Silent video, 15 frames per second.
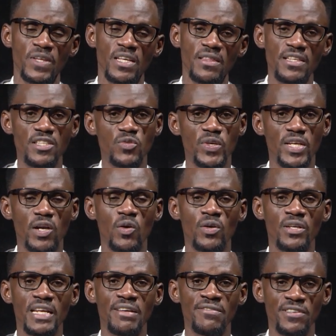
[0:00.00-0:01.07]
This week
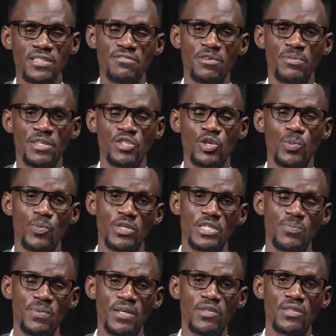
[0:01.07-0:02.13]
on Views from the Top, we
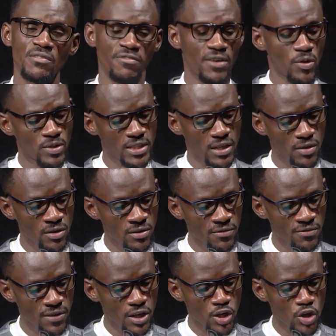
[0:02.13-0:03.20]
speak to the founder of
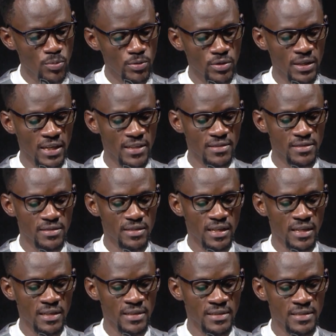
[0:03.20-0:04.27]
Common Lands,
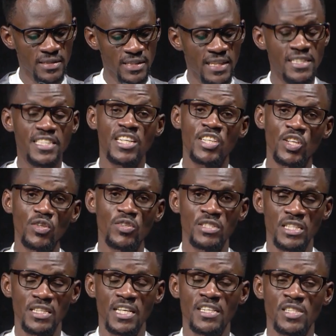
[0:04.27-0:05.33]
uh, a
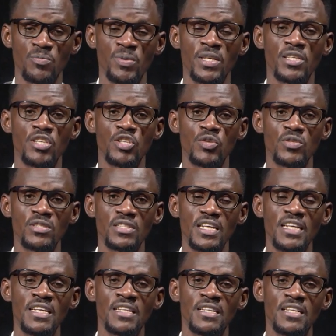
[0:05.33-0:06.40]
technology that is being used
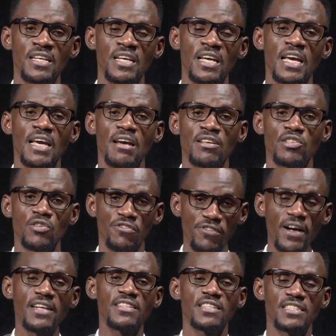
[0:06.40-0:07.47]
in, so
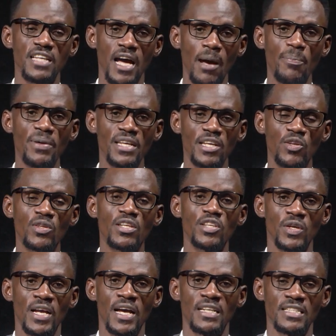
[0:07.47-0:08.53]
far it's happening in northern
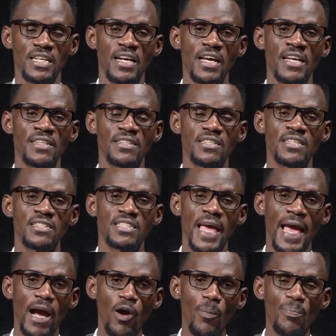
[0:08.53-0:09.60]
Uganda, and it's
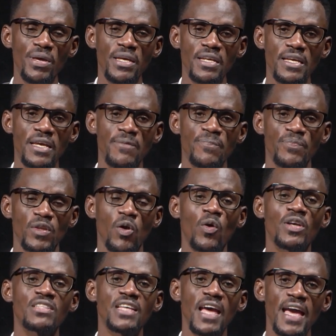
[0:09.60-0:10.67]
helping or
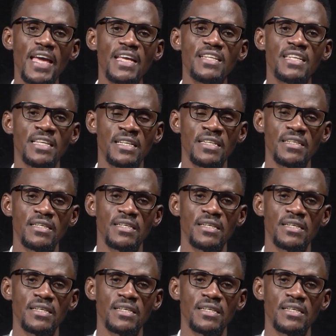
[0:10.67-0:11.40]
it's aiding